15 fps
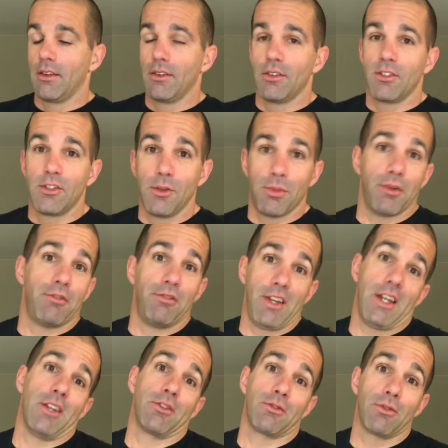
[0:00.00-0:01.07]
super
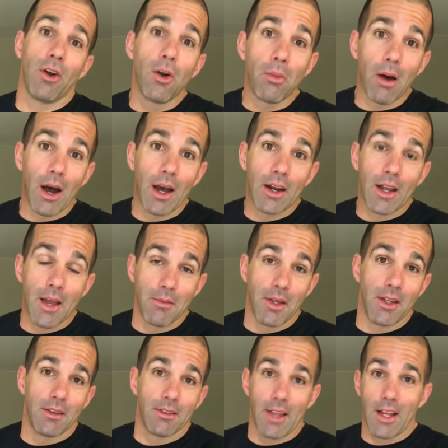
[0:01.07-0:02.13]
fitness robot, I
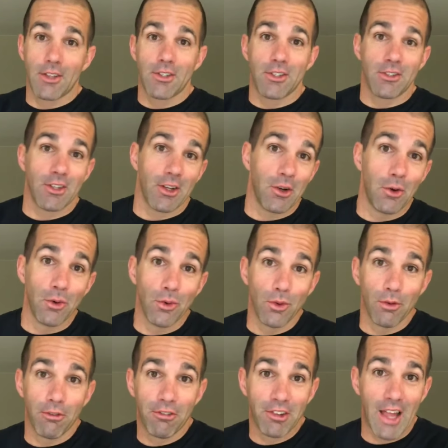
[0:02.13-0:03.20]
mean, that's just a cool,
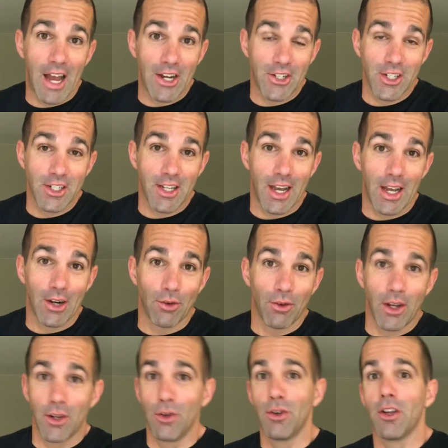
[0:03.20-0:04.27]
flashy title,
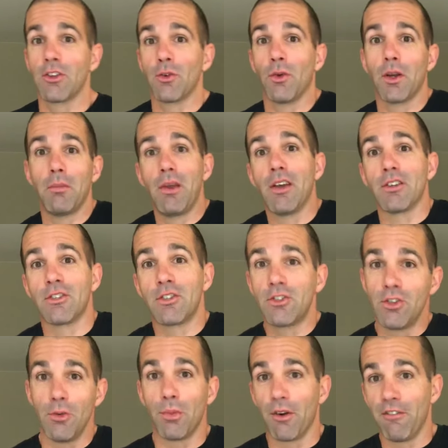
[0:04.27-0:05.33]
right? Who doesn't want to be a
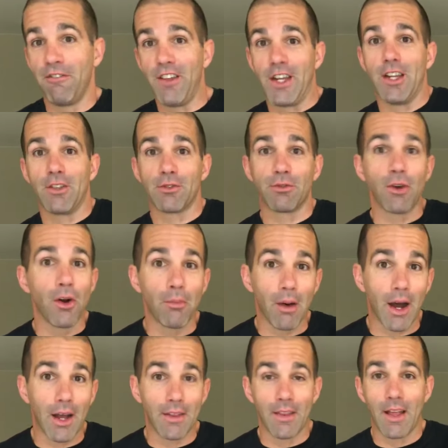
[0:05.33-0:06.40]
super fitness
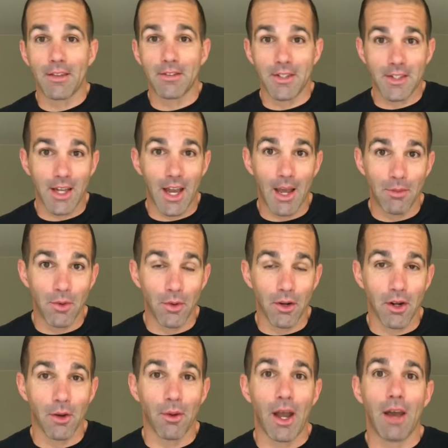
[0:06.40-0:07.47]
robot? And that's the time you want
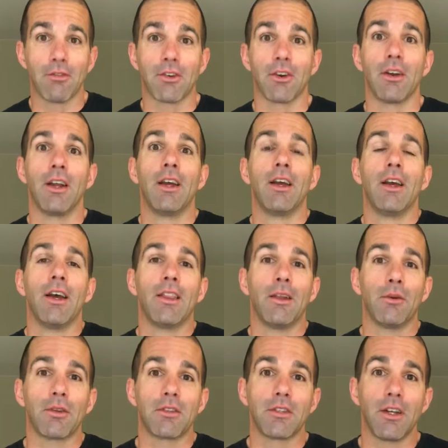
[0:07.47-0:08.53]
to go after. And then
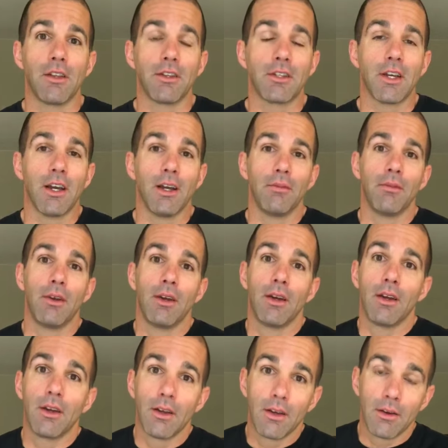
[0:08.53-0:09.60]
what's the other time?
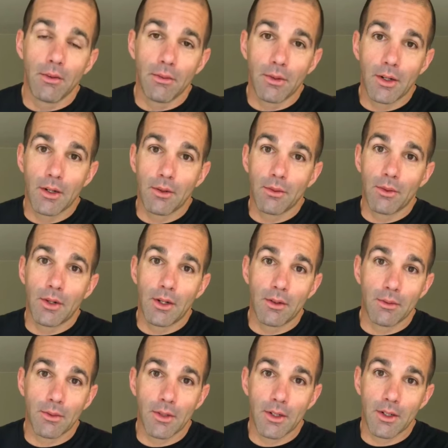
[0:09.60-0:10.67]
Wah, wah,
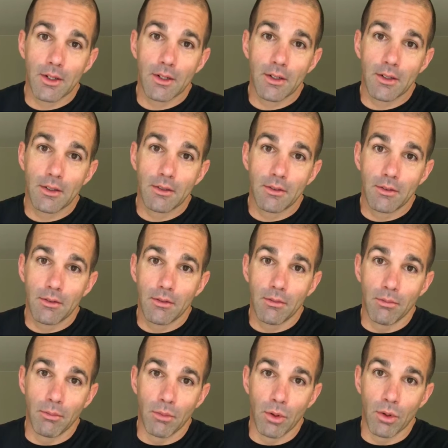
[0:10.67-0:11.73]
wah.
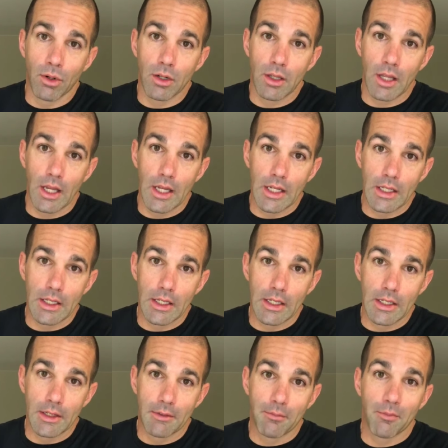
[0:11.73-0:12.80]
More
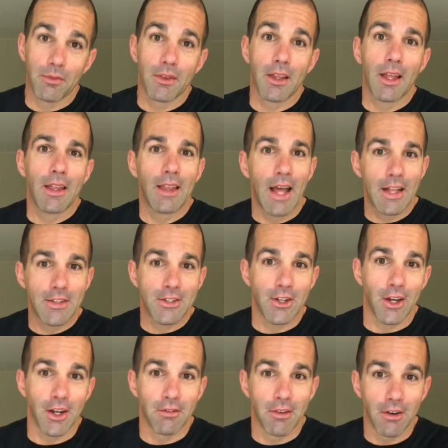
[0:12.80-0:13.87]
likely. That's
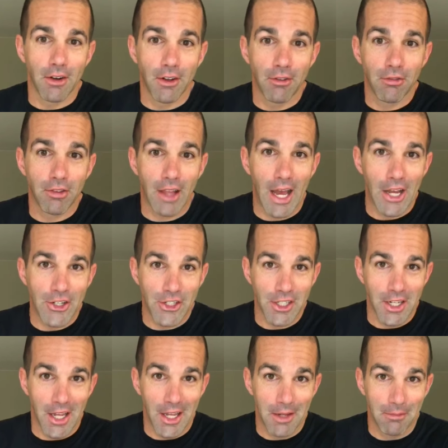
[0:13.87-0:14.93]
not a very flashy
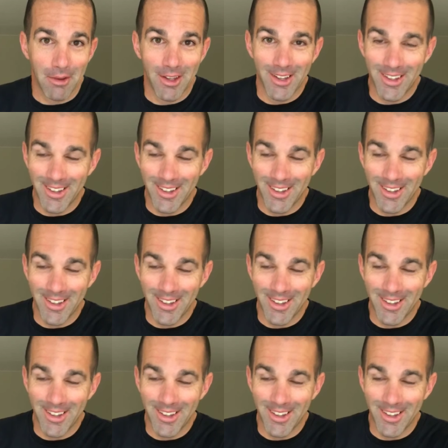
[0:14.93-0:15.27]
name,